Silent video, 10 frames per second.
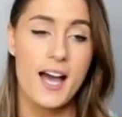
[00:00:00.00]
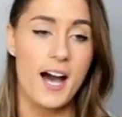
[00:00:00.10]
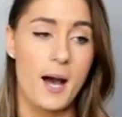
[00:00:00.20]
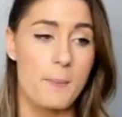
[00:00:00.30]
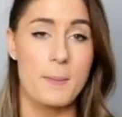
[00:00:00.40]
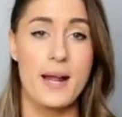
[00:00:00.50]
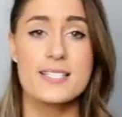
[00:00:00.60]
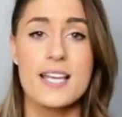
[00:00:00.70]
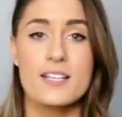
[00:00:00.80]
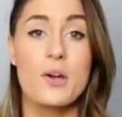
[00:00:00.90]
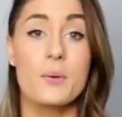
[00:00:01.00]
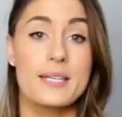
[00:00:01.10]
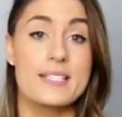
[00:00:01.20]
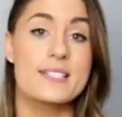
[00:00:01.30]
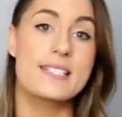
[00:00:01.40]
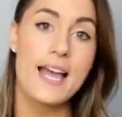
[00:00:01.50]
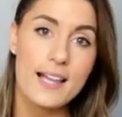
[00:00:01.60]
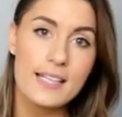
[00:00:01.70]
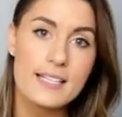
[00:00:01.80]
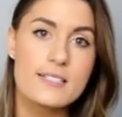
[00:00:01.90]
Um, I'm not saying don't eat
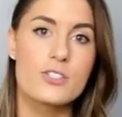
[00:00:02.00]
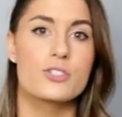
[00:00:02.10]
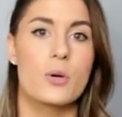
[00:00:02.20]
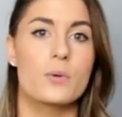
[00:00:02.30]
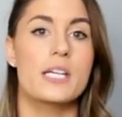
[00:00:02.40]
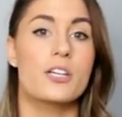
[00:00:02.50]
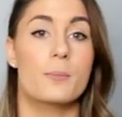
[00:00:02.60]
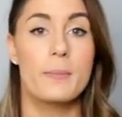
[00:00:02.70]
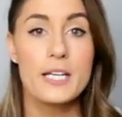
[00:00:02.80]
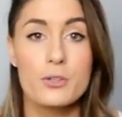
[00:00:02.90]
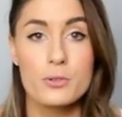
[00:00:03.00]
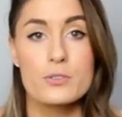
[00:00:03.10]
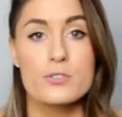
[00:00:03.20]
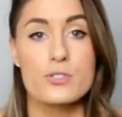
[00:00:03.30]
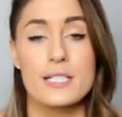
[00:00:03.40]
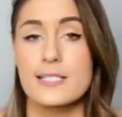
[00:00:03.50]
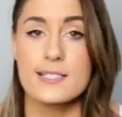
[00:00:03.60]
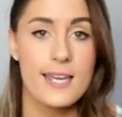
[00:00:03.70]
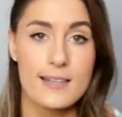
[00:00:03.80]
salads or don't eat your micronutrients.